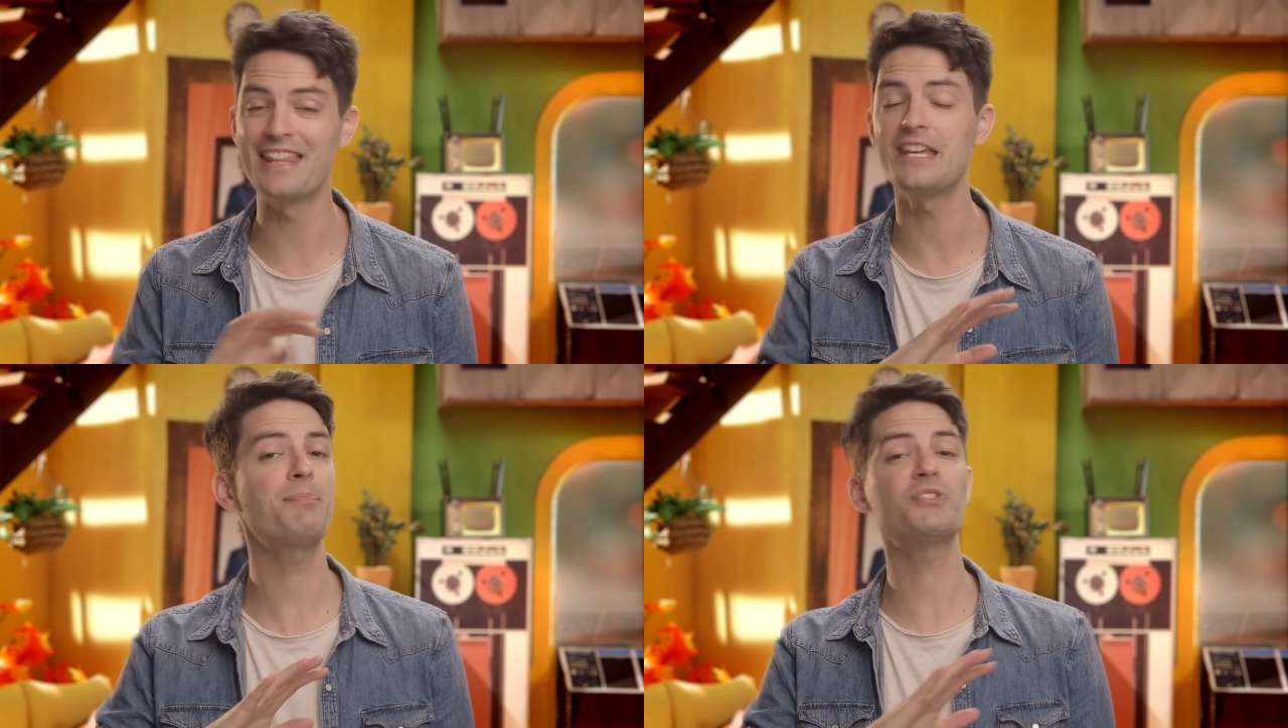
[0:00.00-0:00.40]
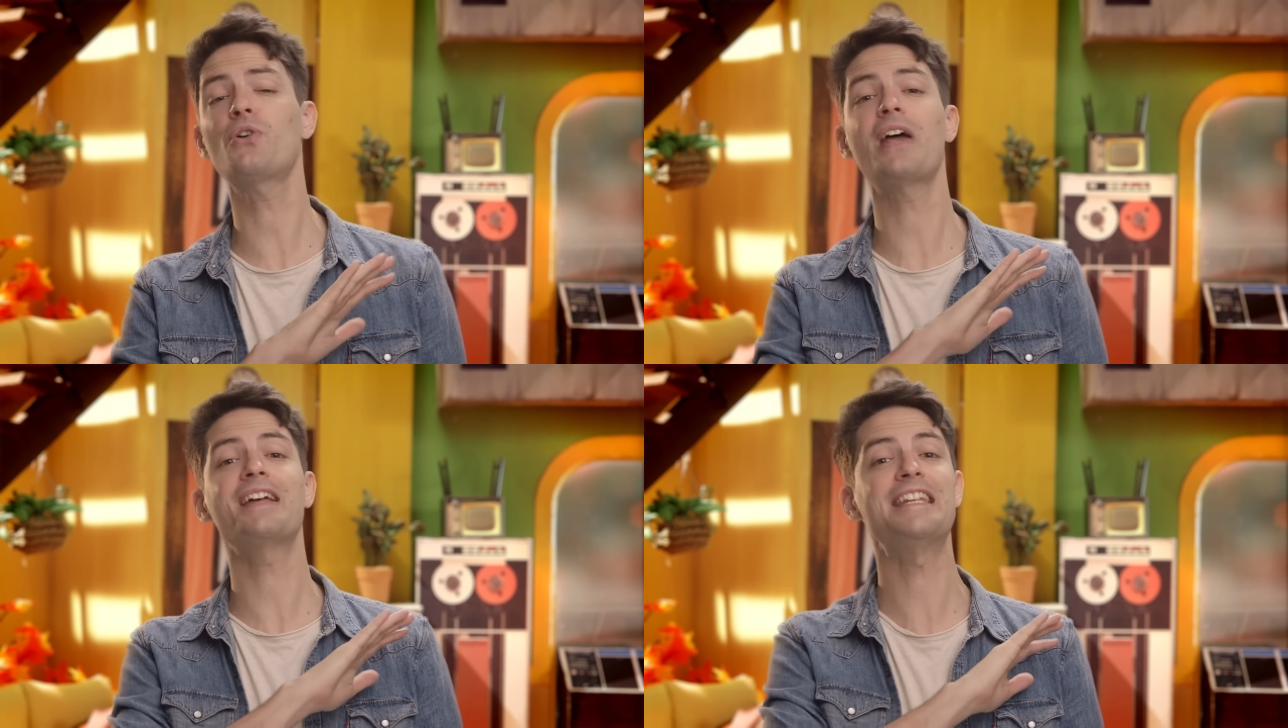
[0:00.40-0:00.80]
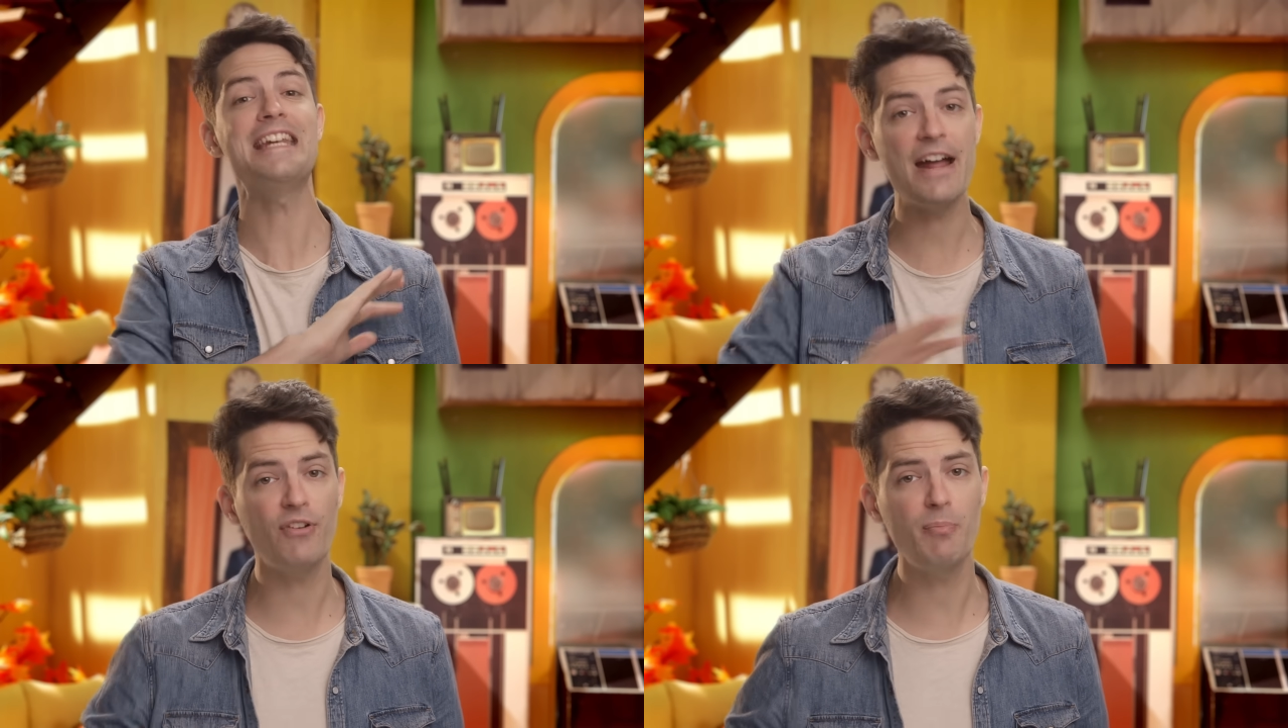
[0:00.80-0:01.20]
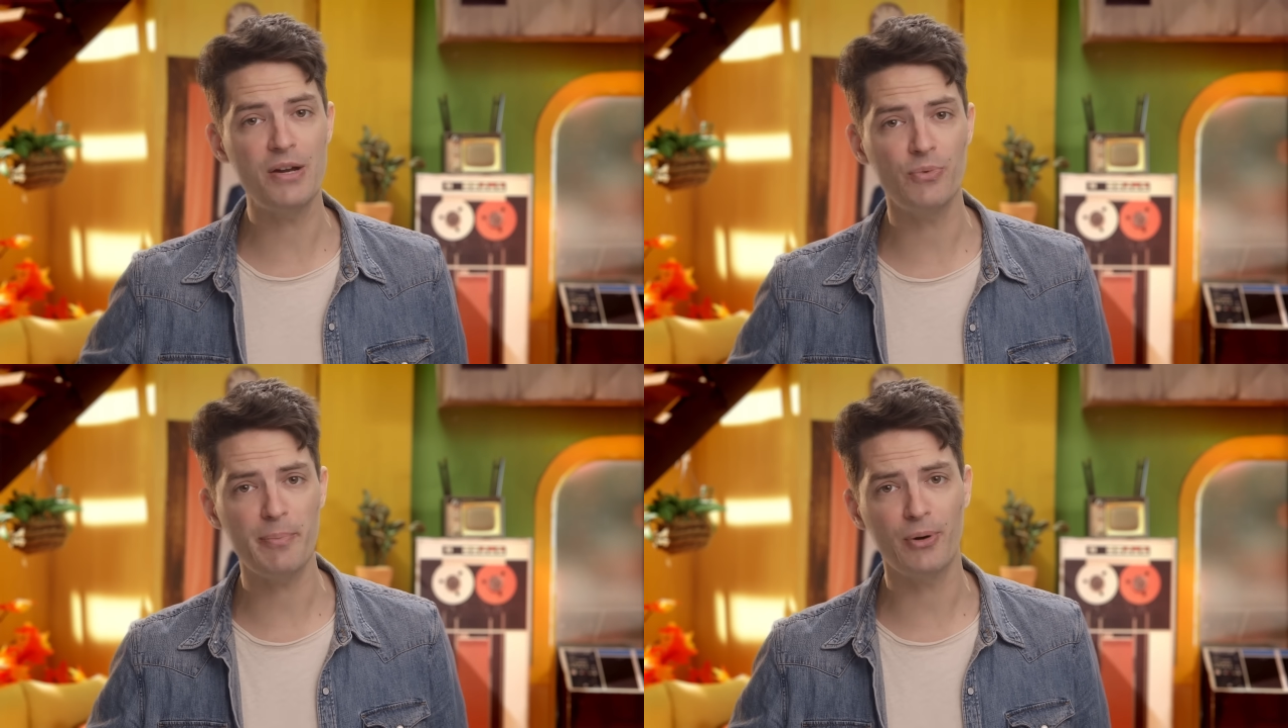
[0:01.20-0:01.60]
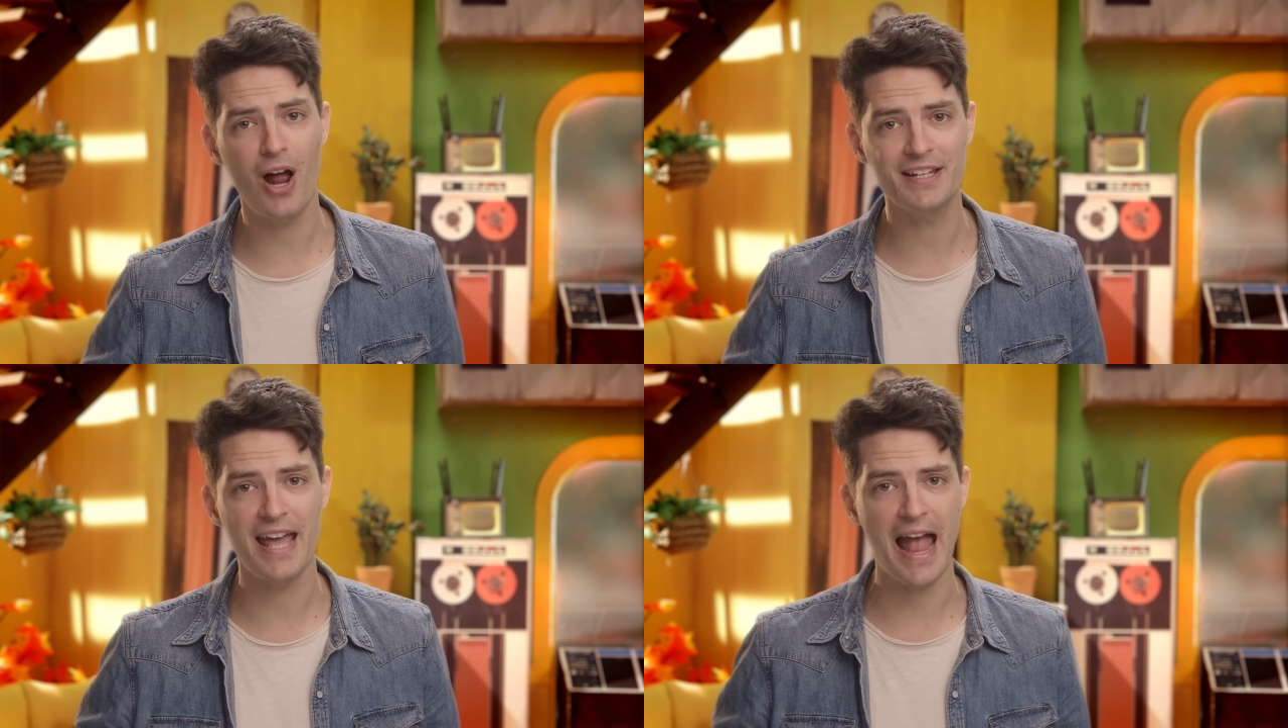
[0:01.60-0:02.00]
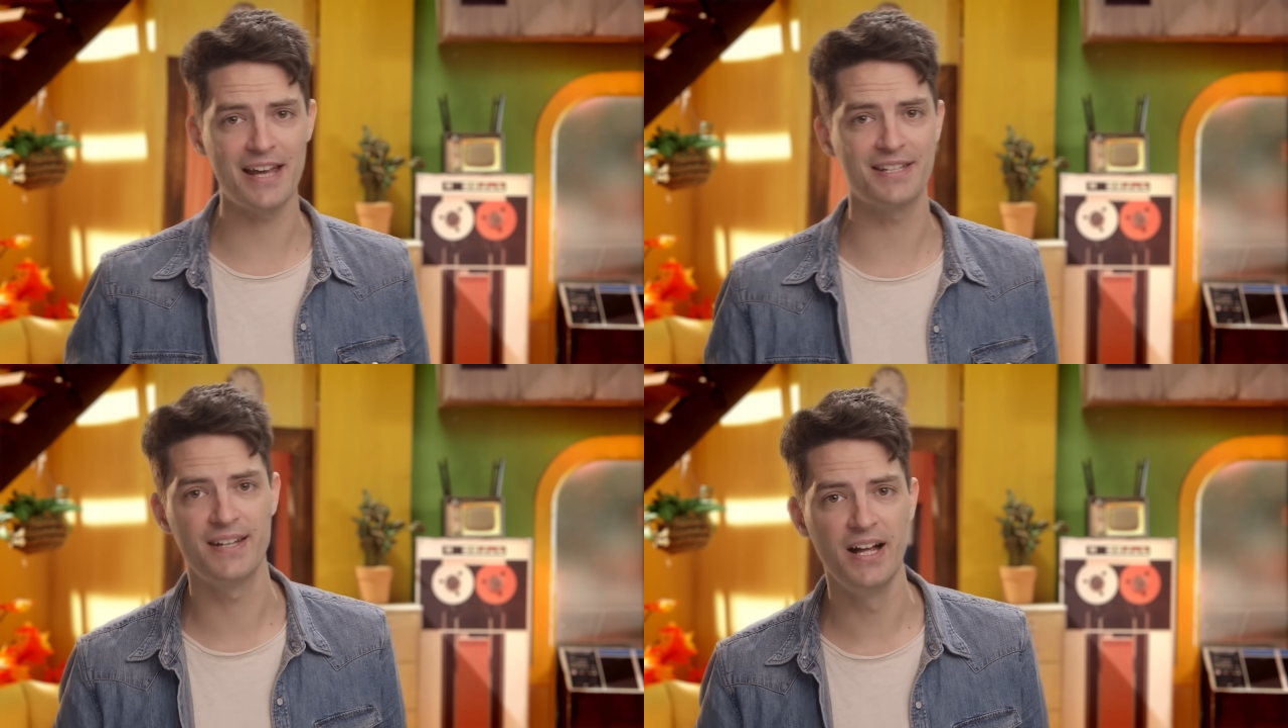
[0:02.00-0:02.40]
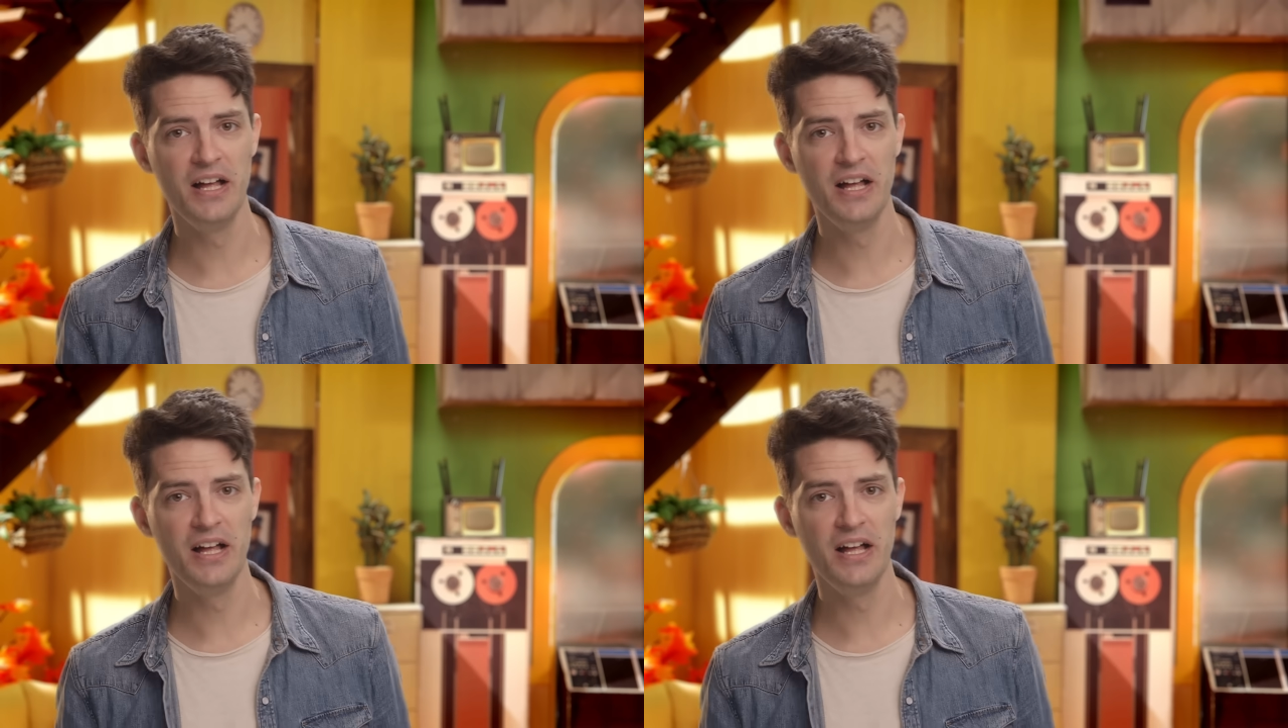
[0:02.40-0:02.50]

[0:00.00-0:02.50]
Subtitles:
and the episode has never been rebroadcast.